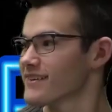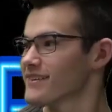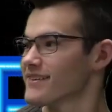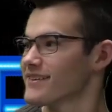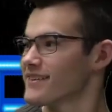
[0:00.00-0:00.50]

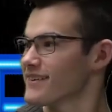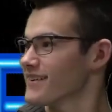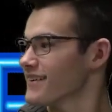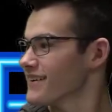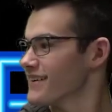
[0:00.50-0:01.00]

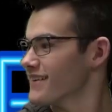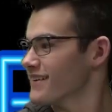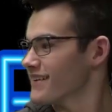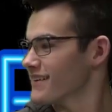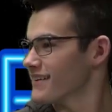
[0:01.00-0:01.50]

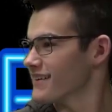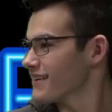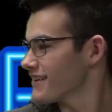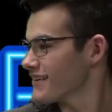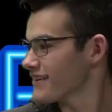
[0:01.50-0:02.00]

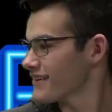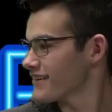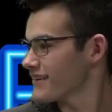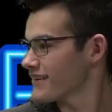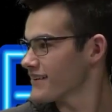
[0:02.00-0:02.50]

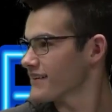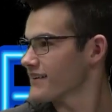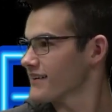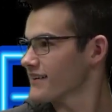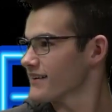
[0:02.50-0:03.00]

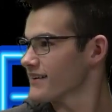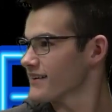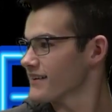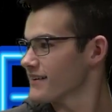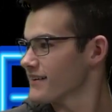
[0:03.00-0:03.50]

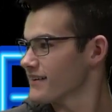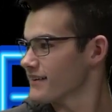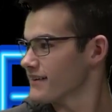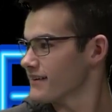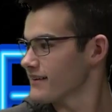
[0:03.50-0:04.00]

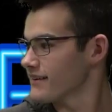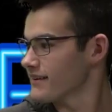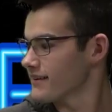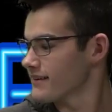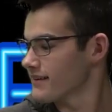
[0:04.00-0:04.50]

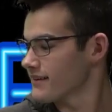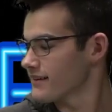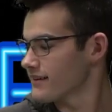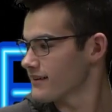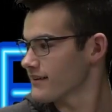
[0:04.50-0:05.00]

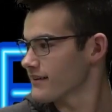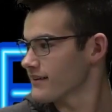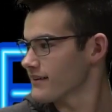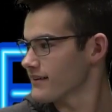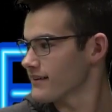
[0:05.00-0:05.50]

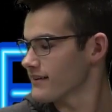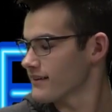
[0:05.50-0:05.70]
This person isn't speaking.